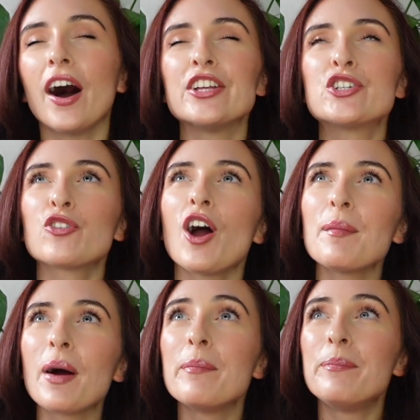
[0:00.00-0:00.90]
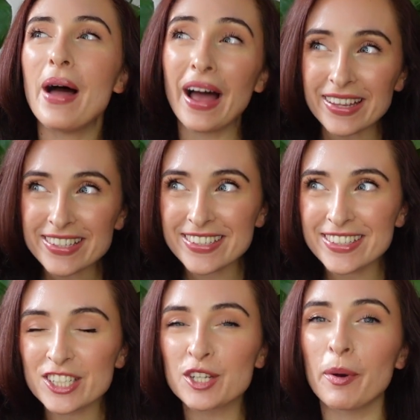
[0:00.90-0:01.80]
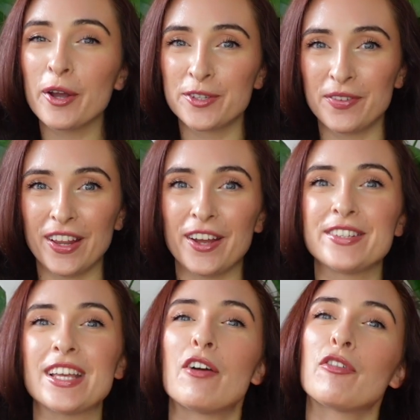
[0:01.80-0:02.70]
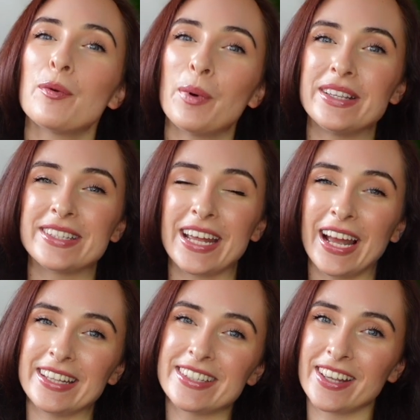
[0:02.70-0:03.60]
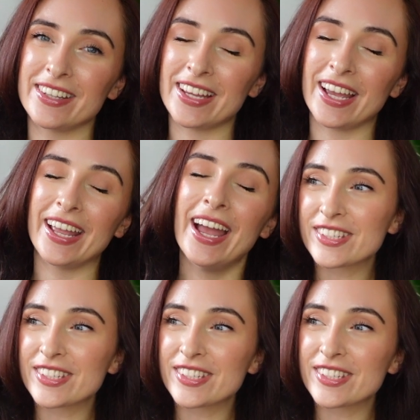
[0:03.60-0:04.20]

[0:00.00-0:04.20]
I try my best to post videos every Wednesday and Sunday.